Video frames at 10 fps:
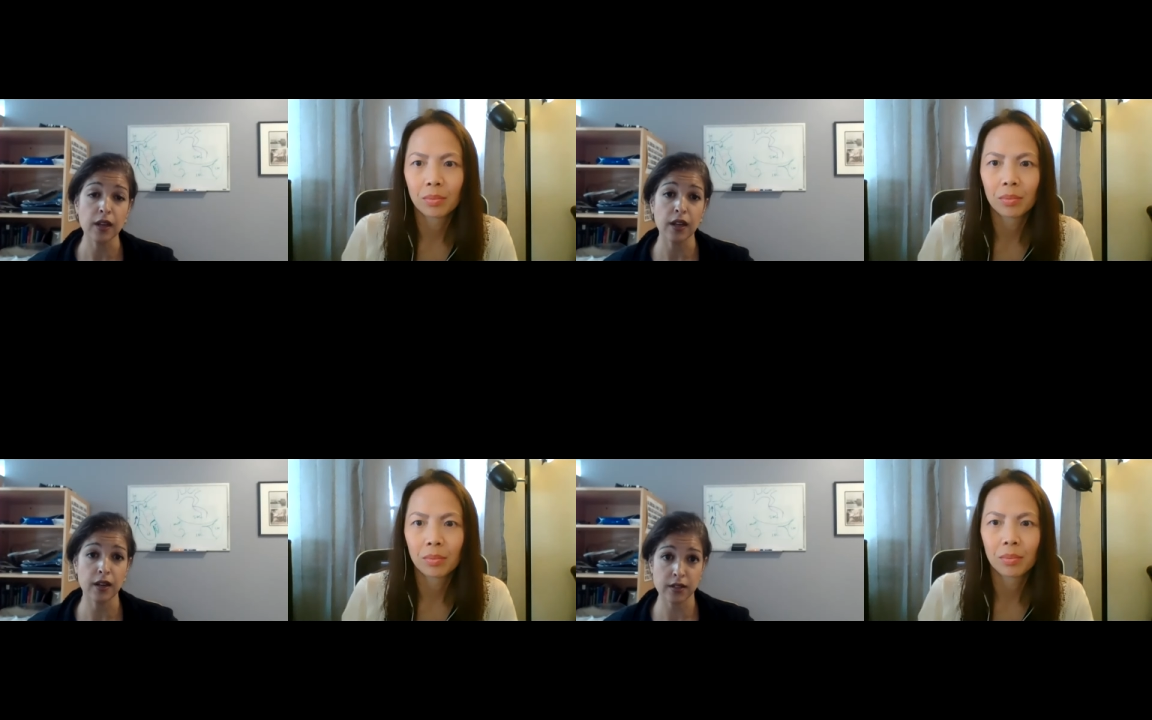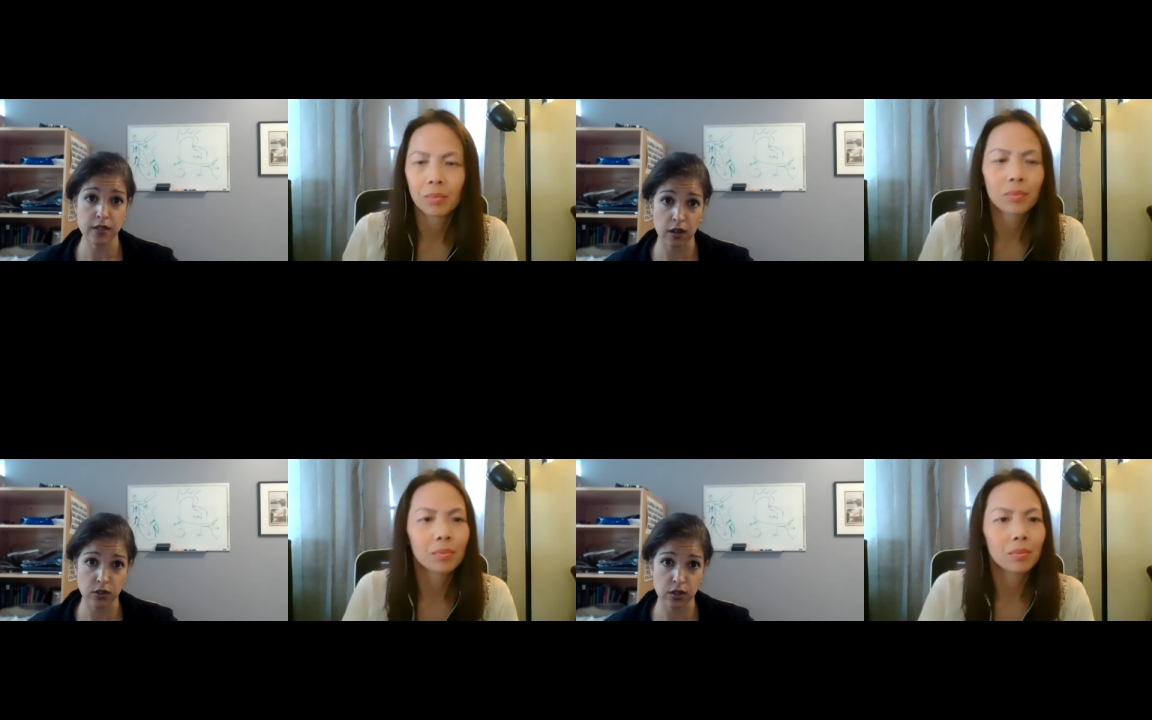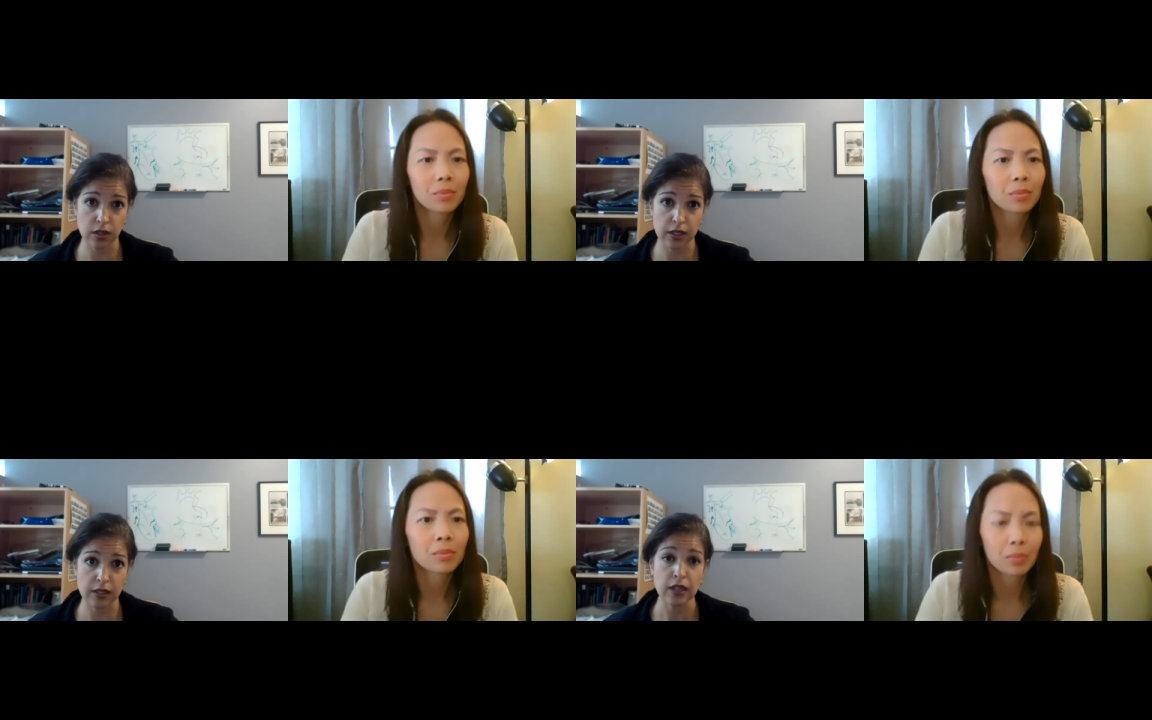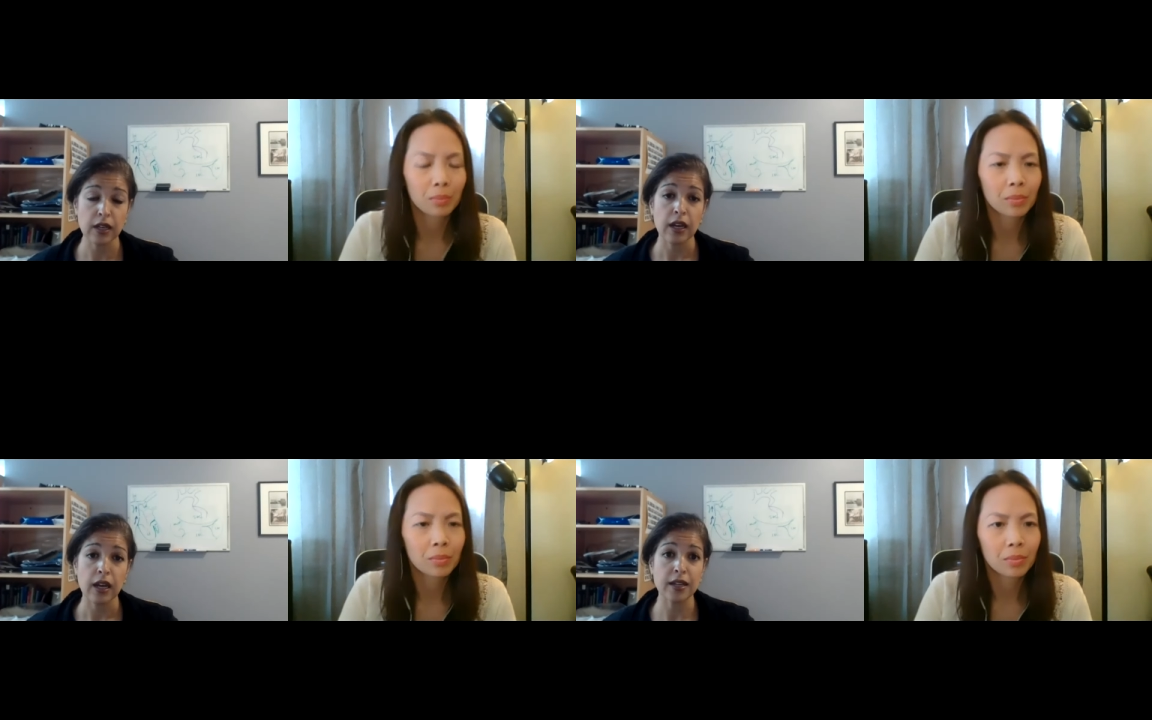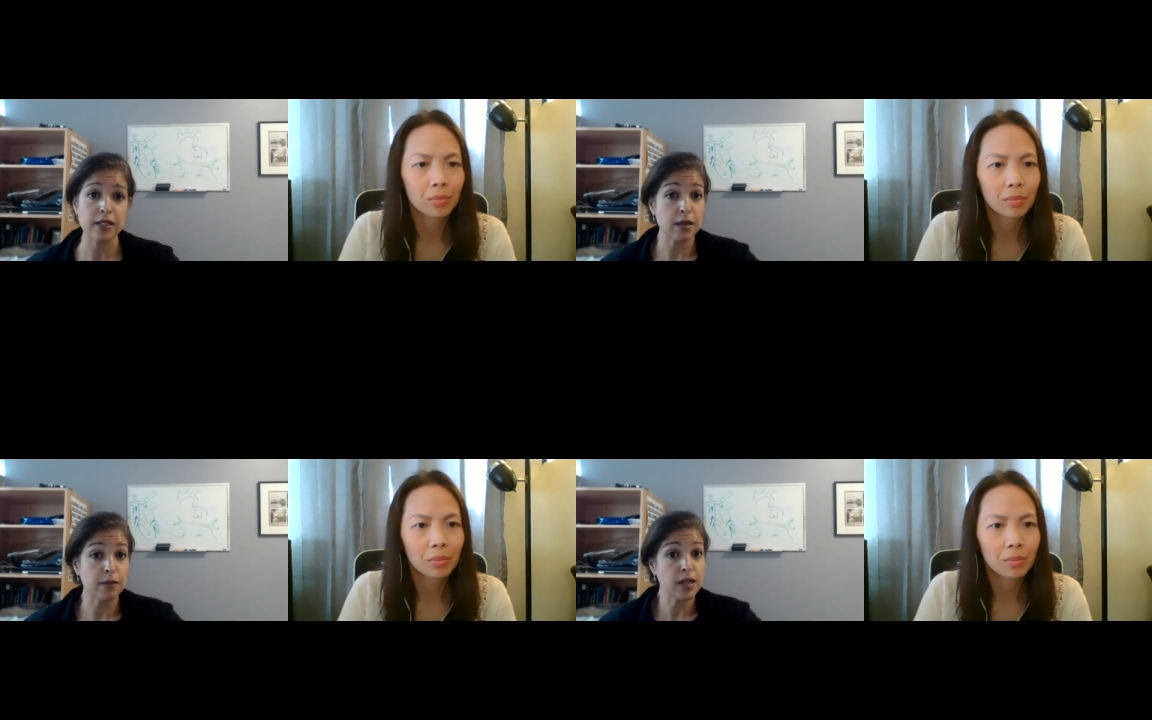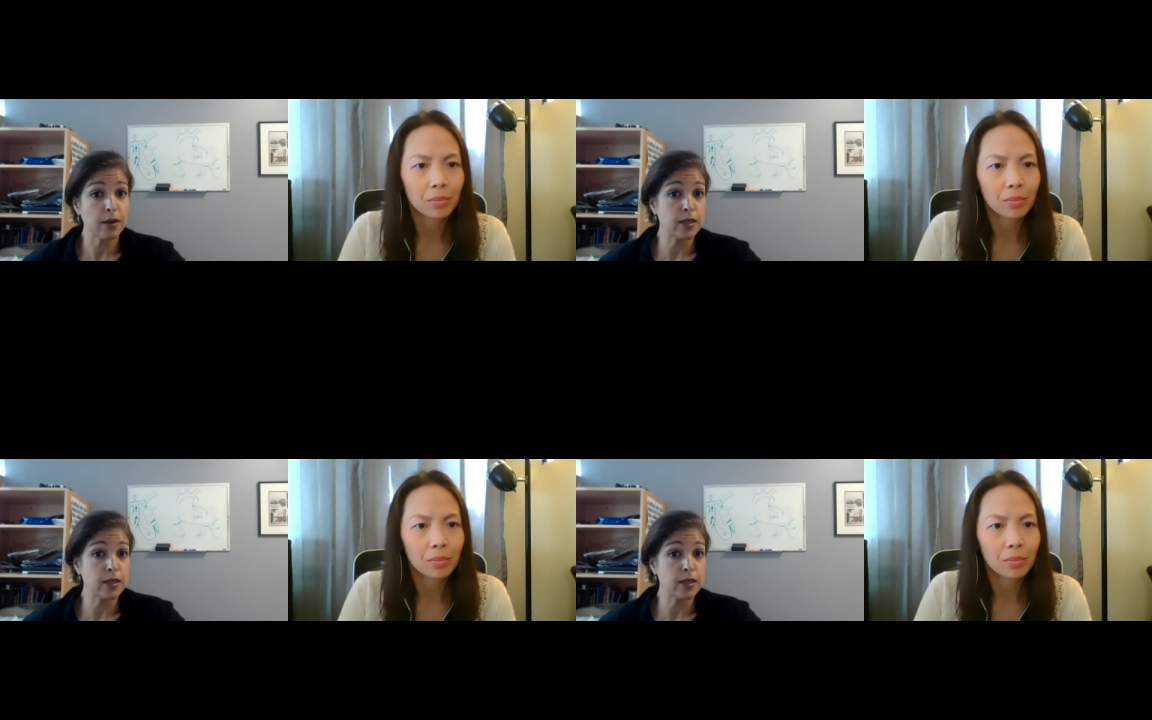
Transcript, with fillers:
Speaker 1: in adulthood. And sometimes,